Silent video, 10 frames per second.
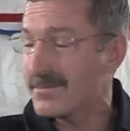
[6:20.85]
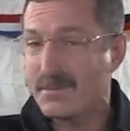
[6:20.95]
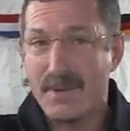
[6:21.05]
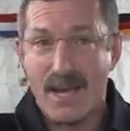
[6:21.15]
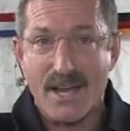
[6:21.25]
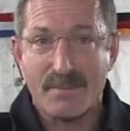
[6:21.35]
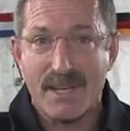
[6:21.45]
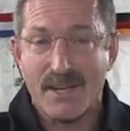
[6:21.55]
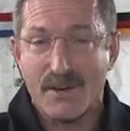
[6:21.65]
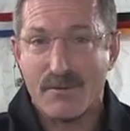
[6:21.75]
behind
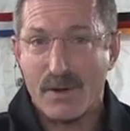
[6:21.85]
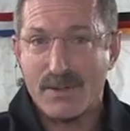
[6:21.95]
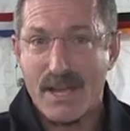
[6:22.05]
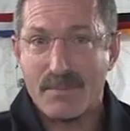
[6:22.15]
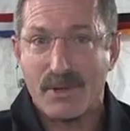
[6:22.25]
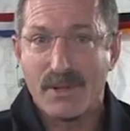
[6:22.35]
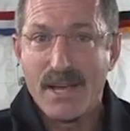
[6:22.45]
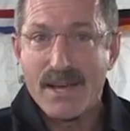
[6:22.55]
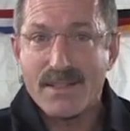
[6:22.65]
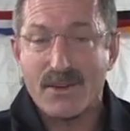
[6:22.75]
me here, for example,
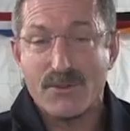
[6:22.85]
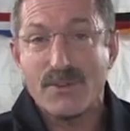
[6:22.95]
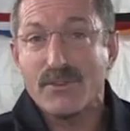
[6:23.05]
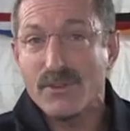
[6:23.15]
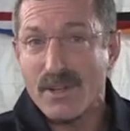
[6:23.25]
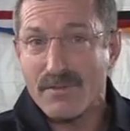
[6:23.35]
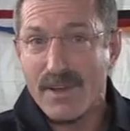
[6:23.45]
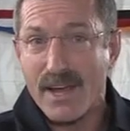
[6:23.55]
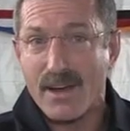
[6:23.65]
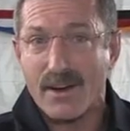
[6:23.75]
there's just enough
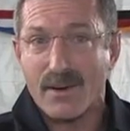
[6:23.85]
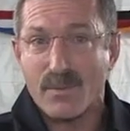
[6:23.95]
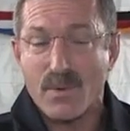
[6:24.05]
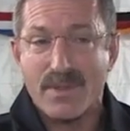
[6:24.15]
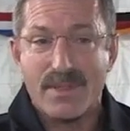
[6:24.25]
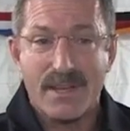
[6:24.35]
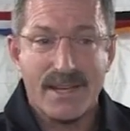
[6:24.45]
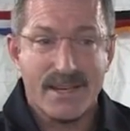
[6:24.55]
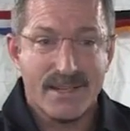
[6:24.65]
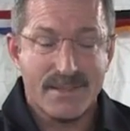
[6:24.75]
air with
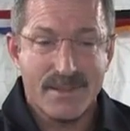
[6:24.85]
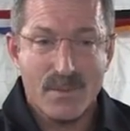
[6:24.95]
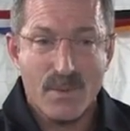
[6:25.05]
the uh,